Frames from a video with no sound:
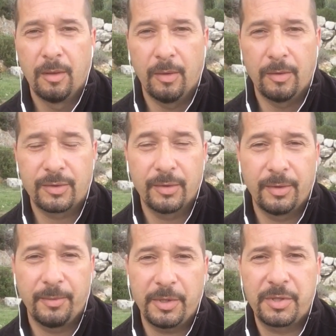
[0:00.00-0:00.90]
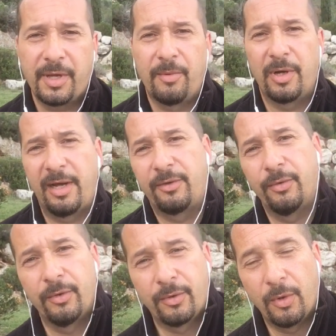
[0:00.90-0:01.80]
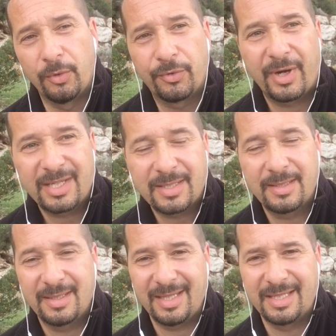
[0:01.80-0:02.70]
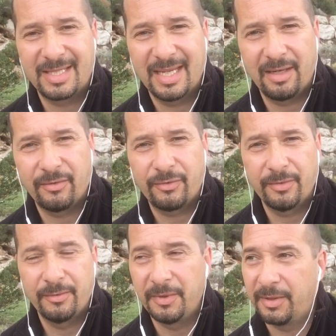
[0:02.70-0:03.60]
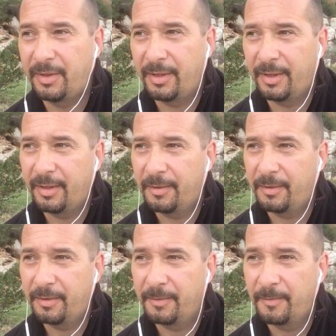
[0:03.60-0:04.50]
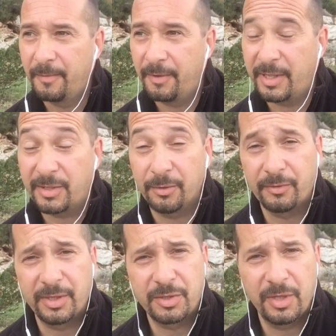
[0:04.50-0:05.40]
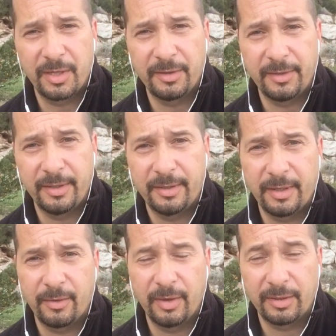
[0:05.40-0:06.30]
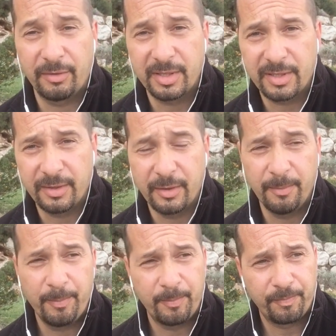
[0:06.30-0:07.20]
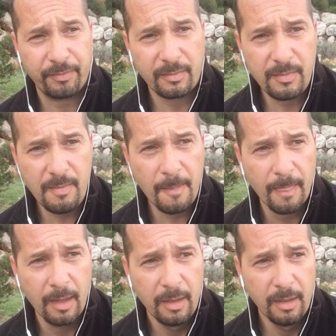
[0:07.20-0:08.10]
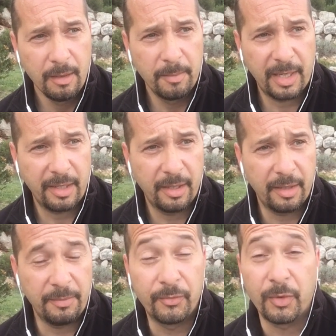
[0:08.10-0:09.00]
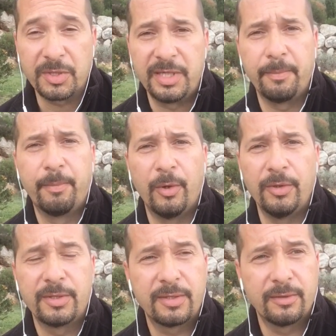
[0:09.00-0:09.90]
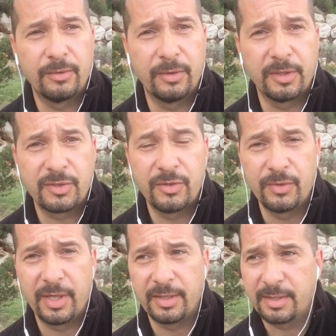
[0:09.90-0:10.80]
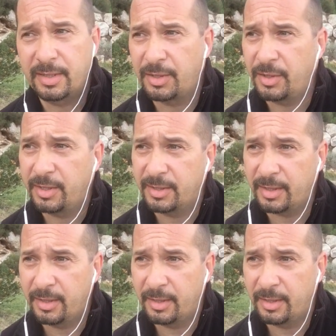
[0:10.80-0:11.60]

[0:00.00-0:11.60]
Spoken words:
Also, the Watchtower like to contrast itself with the rest of Christianity, they call it Christendom, by enforcing points to the students such as